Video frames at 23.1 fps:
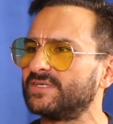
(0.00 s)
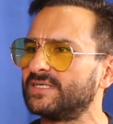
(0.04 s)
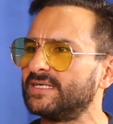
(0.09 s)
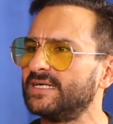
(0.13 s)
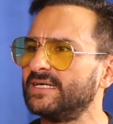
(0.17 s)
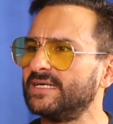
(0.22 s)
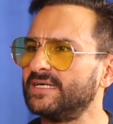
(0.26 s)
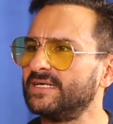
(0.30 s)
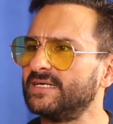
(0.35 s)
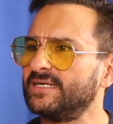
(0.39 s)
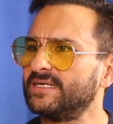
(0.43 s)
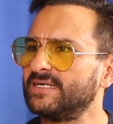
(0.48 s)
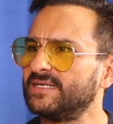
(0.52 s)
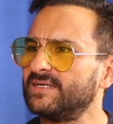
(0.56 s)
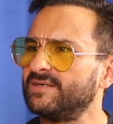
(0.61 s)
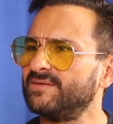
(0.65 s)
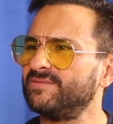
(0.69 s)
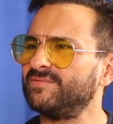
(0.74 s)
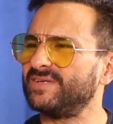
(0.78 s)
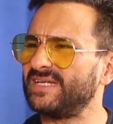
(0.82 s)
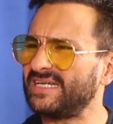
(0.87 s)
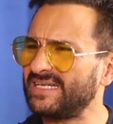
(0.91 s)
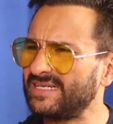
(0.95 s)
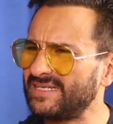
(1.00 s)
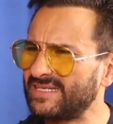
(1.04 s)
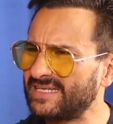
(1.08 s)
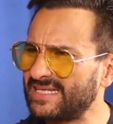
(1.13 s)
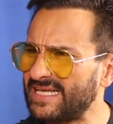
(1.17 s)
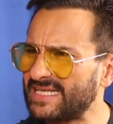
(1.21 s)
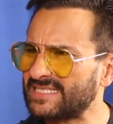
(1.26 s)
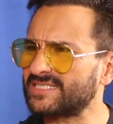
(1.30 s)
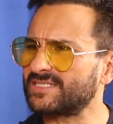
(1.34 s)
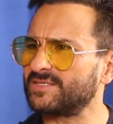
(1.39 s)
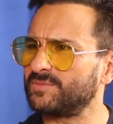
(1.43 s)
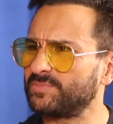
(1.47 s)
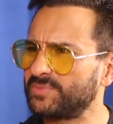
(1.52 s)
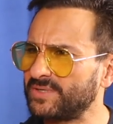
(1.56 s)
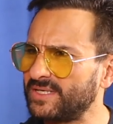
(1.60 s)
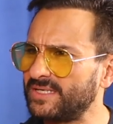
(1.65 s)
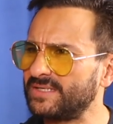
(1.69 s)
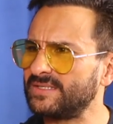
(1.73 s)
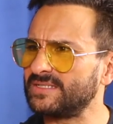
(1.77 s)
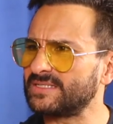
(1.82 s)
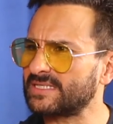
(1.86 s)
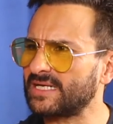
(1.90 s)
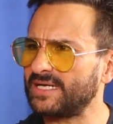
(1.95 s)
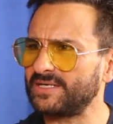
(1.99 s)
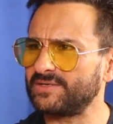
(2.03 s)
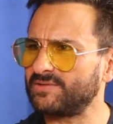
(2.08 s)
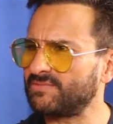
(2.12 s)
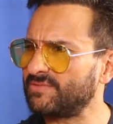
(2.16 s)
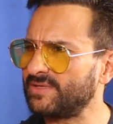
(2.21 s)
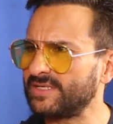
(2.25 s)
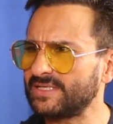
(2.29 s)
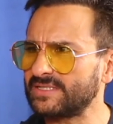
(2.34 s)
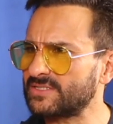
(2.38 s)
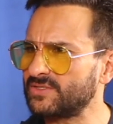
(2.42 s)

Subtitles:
a very guest appearance kind of thing.